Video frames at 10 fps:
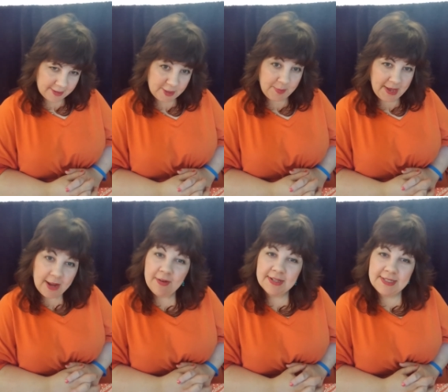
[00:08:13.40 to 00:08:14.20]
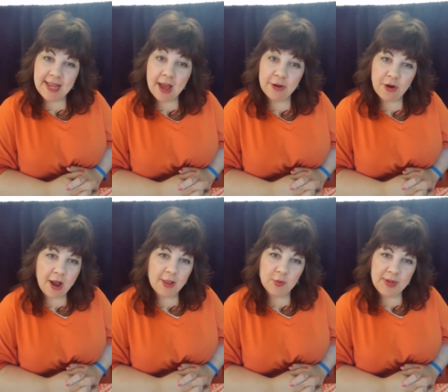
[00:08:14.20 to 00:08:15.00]
be interesting how your
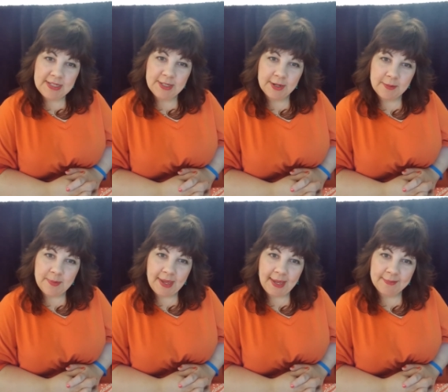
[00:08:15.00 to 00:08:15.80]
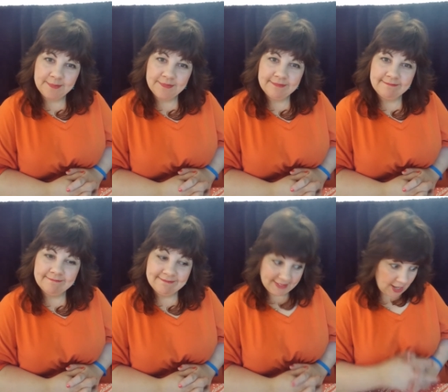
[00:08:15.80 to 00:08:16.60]
Halloween's going to be.
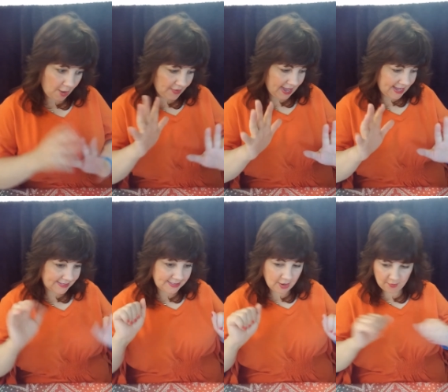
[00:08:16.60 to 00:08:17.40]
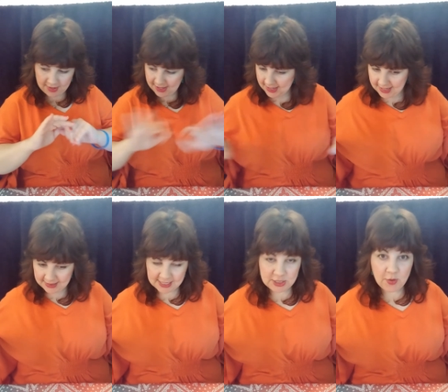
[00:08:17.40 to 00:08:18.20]
Okay, so
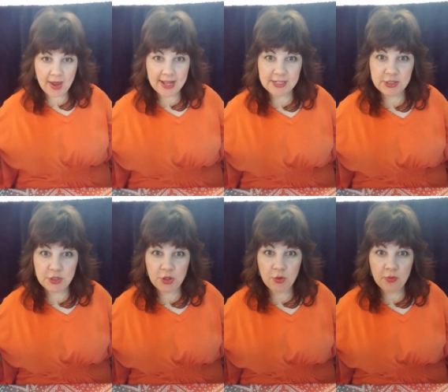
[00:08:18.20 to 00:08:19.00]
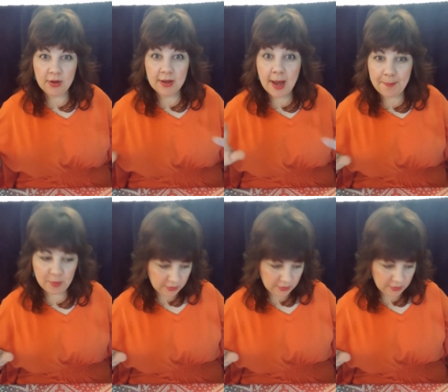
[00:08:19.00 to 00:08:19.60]
let's go ahead and do coupled